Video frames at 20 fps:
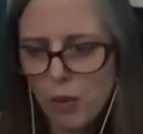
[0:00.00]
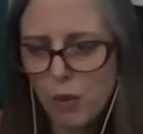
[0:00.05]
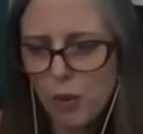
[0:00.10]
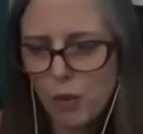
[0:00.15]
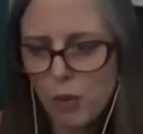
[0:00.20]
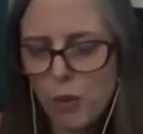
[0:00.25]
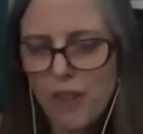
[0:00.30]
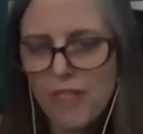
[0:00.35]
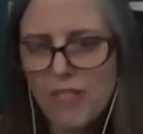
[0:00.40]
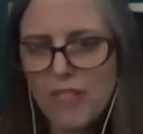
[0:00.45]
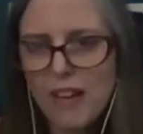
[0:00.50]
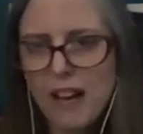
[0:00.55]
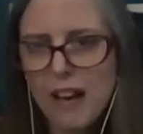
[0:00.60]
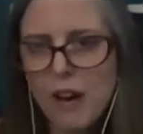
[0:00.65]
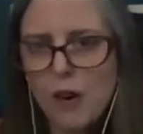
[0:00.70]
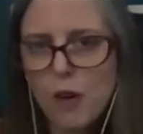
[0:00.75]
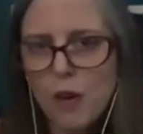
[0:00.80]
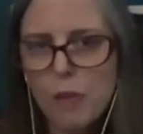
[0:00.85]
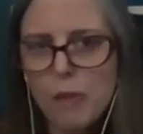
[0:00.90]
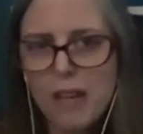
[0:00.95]

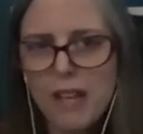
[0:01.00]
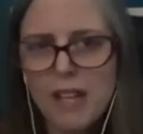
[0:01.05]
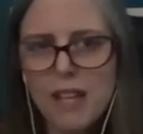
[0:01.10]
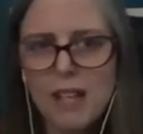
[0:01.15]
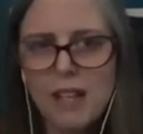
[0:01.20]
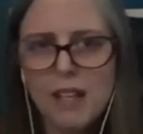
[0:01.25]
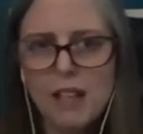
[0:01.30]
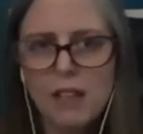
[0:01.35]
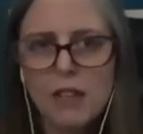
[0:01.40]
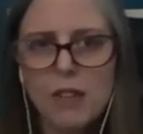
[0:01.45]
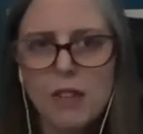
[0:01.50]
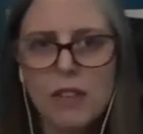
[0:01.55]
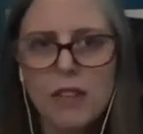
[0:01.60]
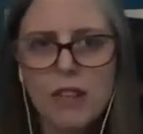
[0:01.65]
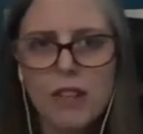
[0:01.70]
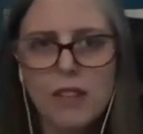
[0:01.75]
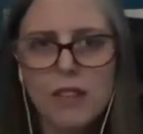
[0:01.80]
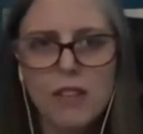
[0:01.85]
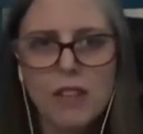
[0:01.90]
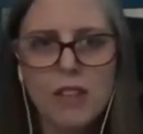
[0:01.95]
without making it look
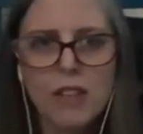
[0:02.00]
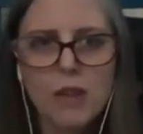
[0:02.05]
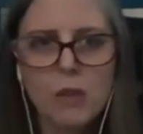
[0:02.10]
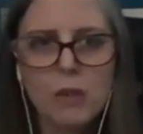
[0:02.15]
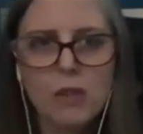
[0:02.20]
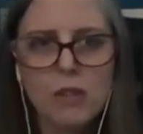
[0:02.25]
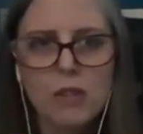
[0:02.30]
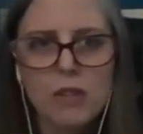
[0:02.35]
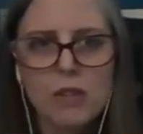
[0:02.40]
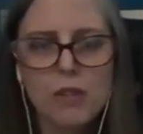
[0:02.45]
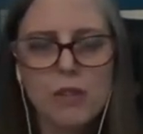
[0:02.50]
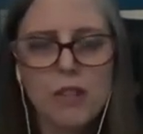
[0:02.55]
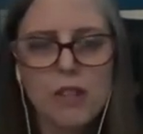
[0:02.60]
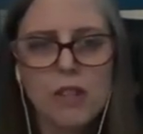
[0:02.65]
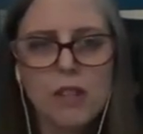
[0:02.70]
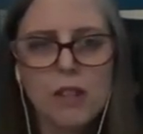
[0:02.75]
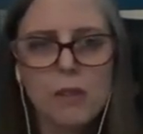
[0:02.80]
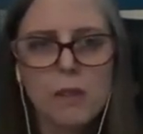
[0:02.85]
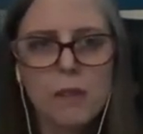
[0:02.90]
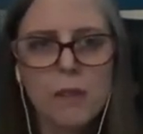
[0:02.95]
like everything was a
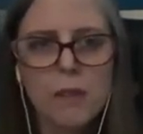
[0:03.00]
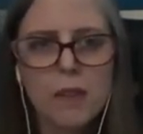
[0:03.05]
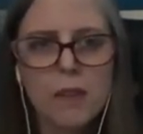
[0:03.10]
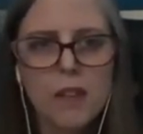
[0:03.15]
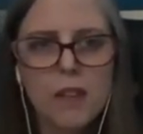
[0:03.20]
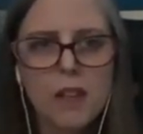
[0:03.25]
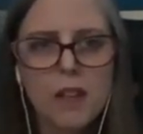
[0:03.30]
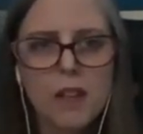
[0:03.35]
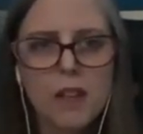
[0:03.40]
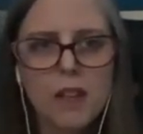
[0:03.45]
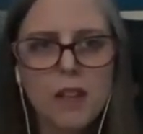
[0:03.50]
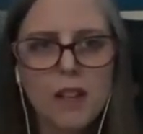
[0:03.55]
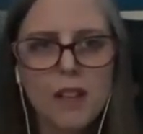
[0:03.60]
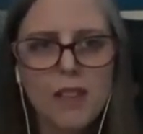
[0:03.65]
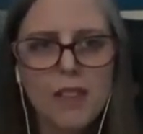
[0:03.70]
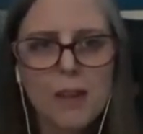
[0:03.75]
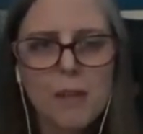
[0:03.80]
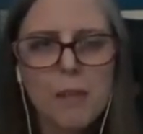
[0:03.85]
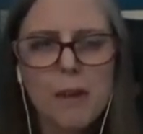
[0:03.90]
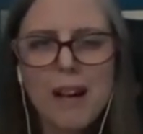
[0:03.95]
dream. I
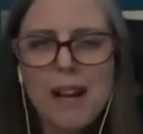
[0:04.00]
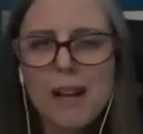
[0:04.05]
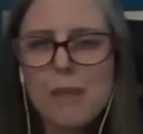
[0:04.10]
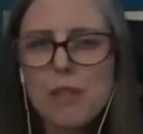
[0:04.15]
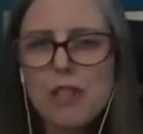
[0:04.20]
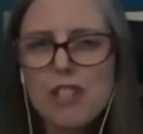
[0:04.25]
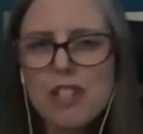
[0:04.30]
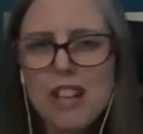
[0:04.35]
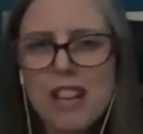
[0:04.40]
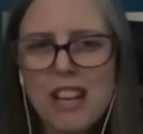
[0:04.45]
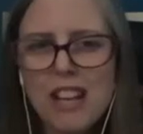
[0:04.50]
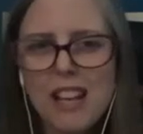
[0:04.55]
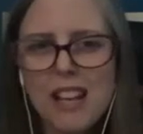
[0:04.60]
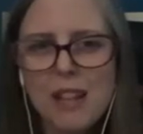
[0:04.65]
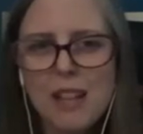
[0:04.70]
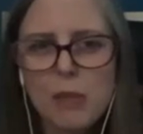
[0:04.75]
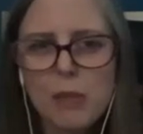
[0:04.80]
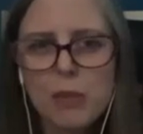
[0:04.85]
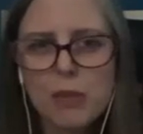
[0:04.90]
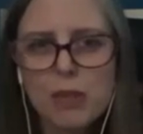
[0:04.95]
think Bob Shea,
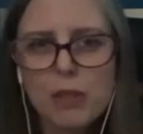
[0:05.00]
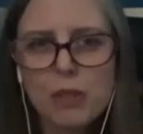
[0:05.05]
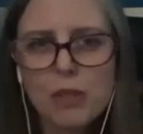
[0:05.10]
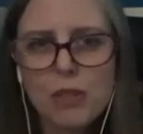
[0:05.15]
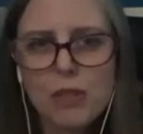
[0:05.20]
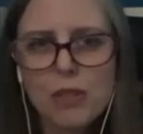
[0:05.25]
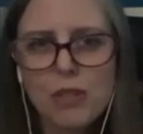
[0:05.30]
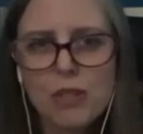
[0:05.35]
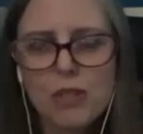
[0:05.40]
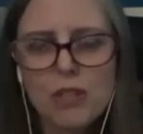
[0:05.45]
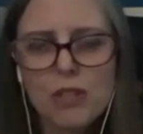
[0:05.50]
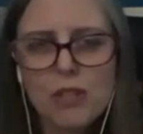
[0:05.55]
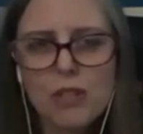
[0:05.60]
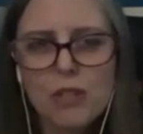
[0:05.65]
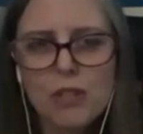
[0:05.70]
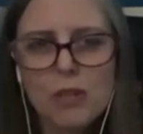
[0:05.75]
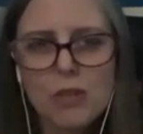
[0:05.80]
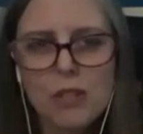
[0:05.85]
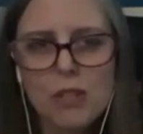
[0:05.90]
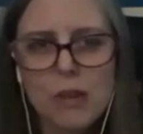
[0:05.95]
the producer, is
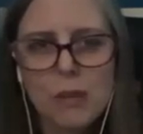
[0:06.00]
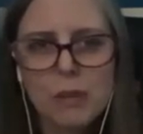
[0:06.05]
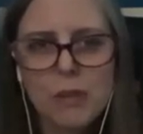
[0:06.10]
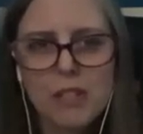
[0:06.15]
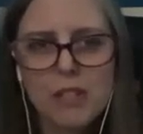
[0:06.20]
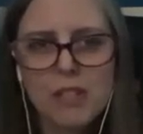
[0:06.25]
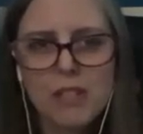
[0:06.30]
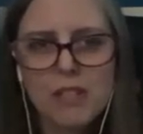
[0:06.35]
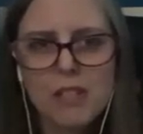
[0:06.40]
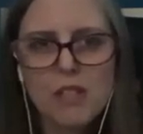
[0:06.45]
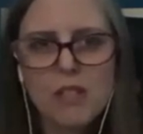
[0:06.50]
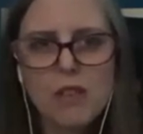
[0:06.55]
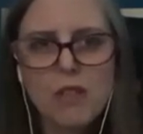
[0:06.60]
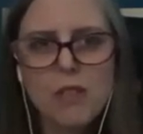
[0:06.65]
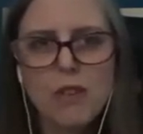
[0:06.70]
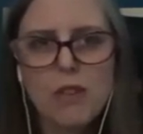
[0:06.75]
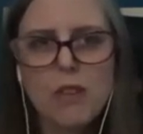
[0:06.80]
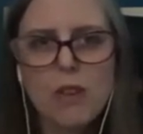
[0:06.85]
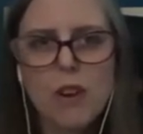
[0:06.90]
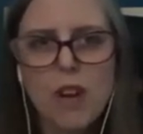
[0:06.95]
who stepped in and said, no,
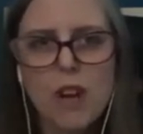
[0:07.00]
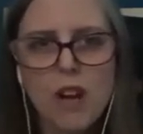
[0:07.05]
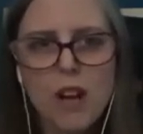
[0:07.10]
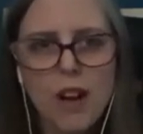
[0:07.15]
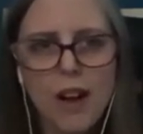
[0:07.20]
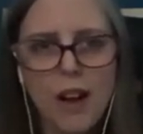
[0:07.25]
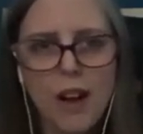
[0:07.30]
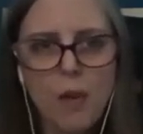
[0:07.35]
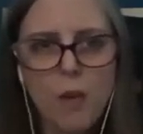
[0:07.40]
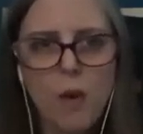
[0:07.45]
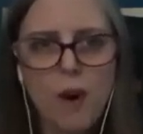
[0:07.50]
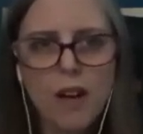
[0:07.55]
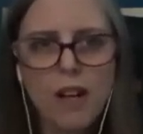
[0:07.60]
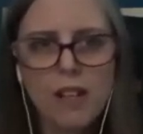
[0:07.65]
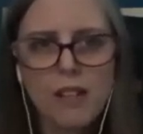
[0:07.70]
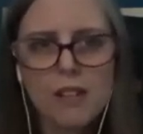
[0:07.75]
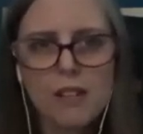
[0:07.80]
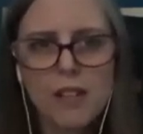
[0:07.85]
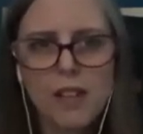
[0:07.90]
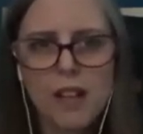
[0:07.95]
no, no. I want
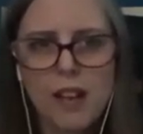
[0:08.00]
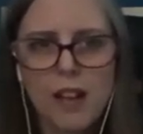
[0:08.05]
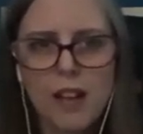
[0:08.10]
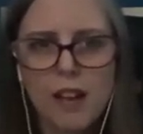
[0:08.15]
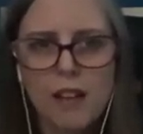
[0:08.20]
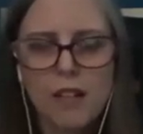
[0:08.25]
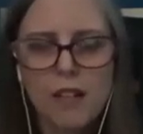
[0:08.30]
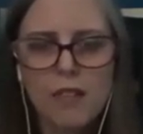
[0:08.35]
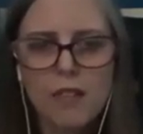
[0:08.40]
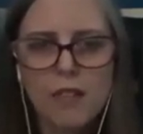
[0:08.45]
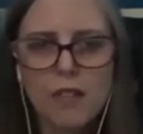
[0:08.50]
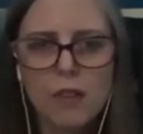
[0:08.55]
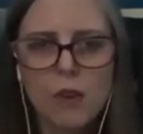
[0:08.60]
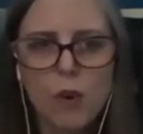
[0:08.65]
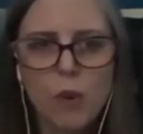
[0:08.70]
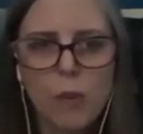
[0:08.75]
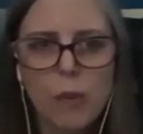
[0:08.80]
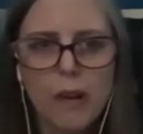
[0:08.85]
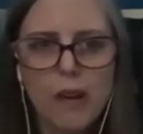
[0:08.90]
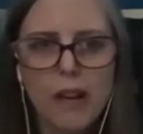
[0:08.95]
it to have an
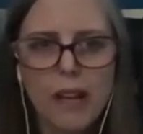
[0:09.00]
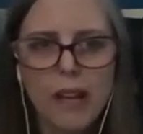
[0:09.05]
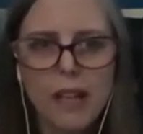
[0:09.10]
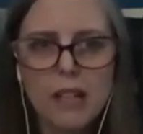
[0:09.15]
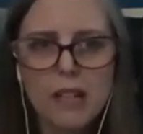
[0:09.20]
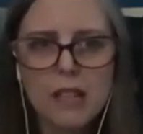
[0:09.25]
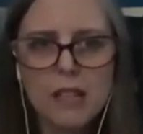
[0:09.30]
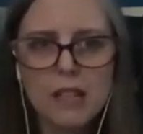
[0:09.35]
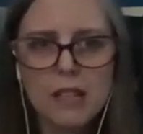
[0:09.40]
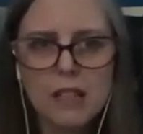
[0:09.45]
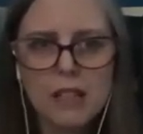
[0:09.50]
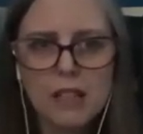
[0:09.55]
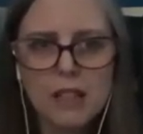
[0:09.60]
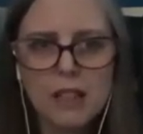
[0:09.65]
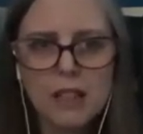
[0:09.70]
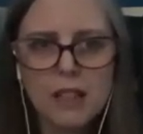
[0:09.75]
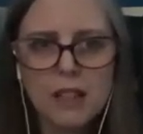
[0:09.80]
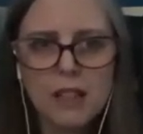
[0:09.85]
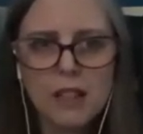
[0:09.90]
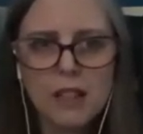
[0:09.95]
open ending